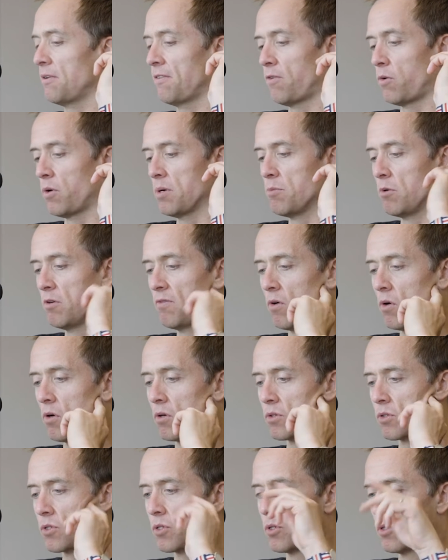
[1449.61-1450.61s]
Before we move
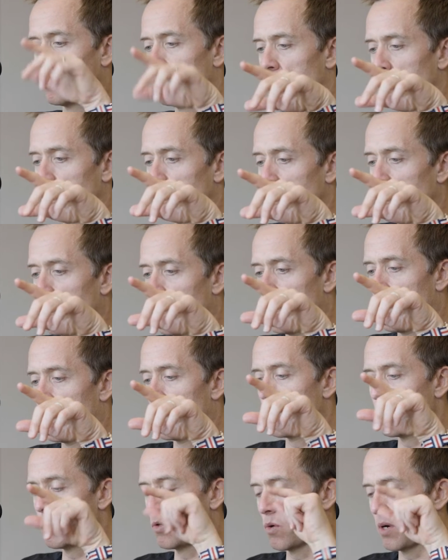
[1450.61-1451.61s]
on to
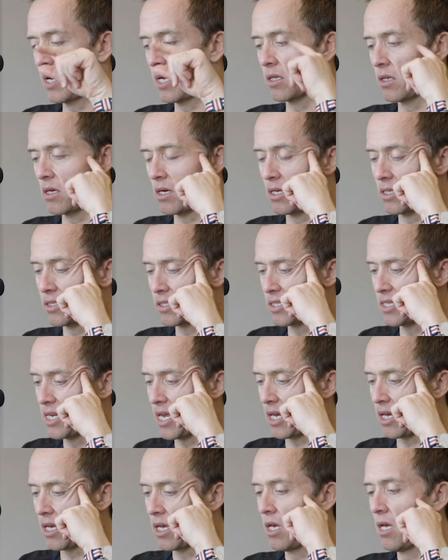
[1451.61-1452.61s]
your
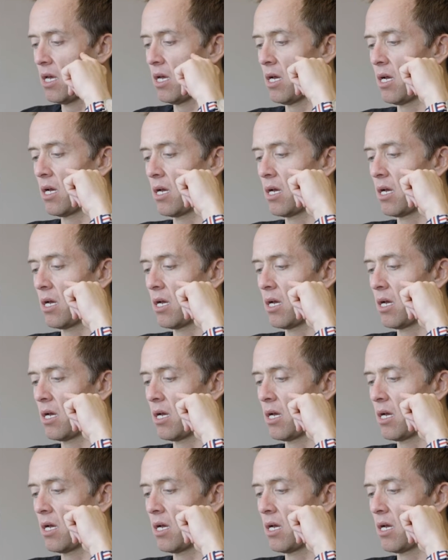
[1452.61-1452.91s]
headlines, Nick,